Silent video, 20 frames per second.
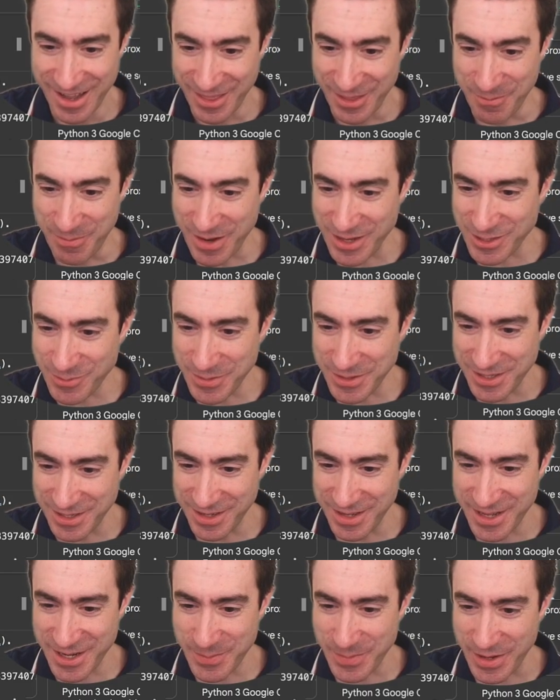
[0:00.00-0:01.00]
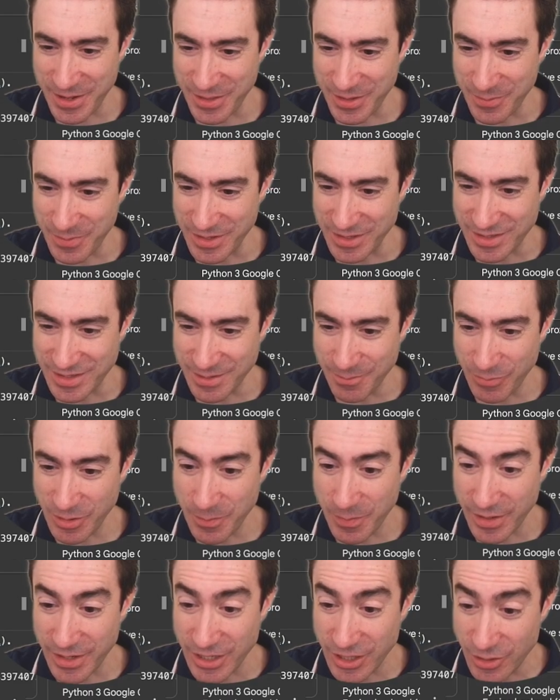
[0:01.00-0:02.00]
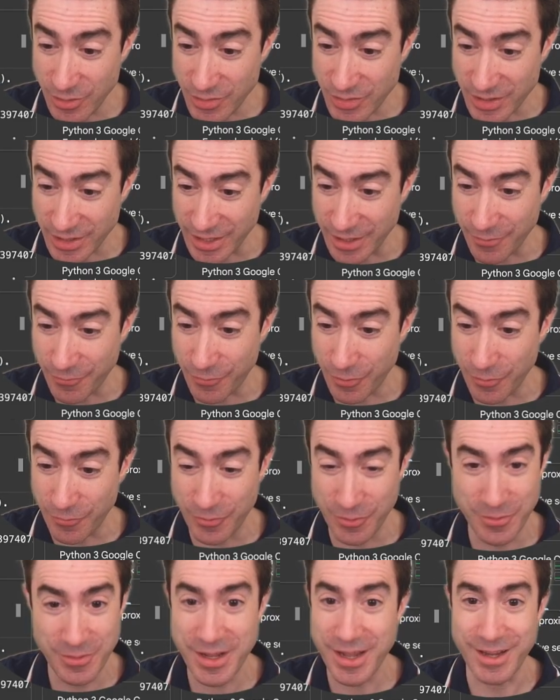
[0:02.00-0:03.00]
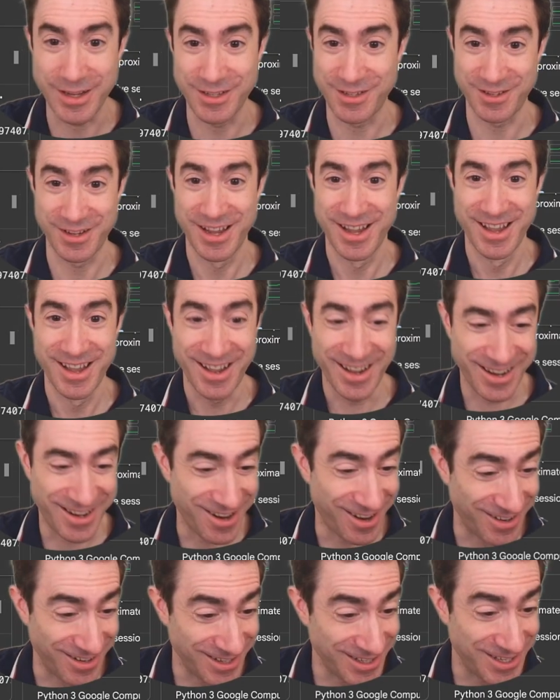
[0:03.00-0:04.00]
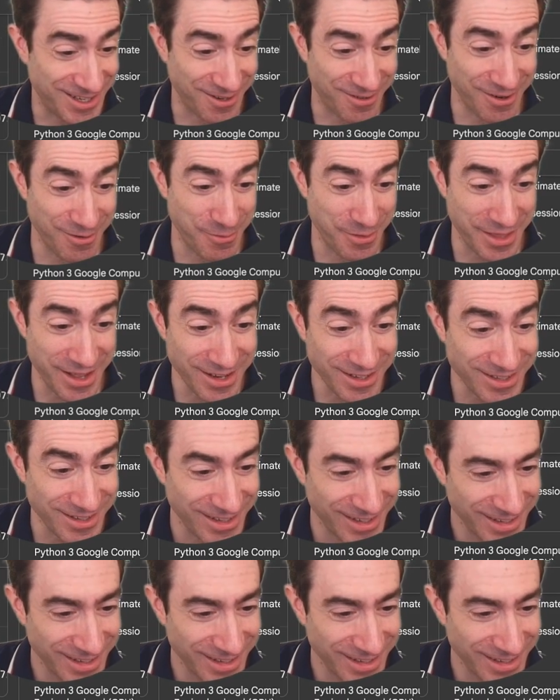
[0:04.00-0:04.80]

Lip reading: The best way to learn about them is simply by using it for a few days. I can't disagree with that.